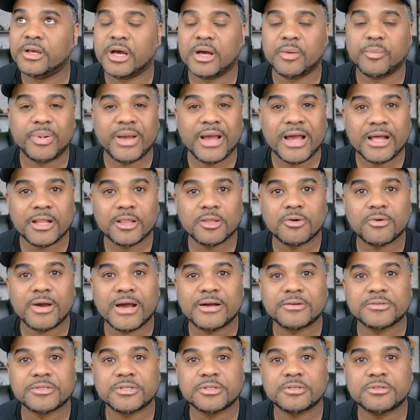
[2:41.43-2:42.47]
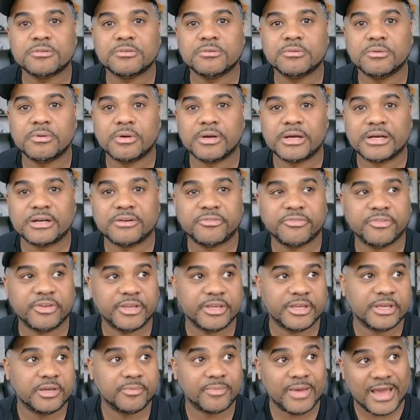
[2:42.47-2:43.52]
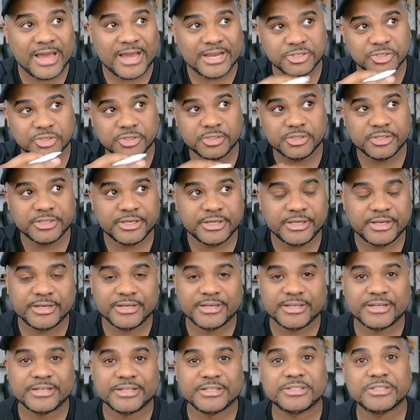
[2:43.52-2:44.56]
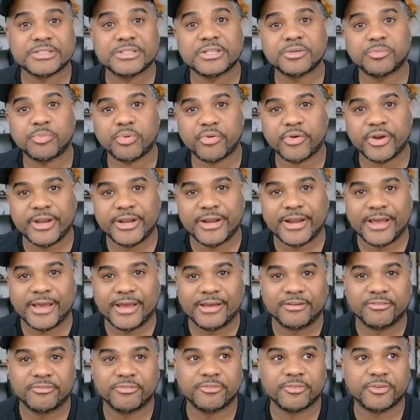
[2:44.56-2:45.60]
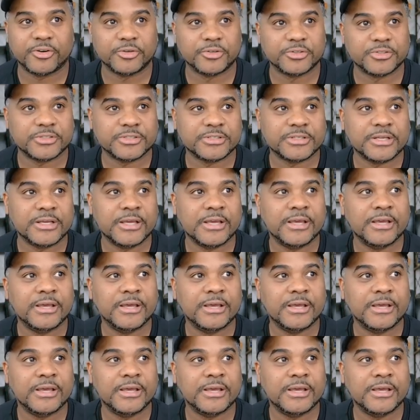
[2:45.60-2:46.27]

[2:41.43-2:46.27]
a Palo Alto VM actually does the pre-NAT first.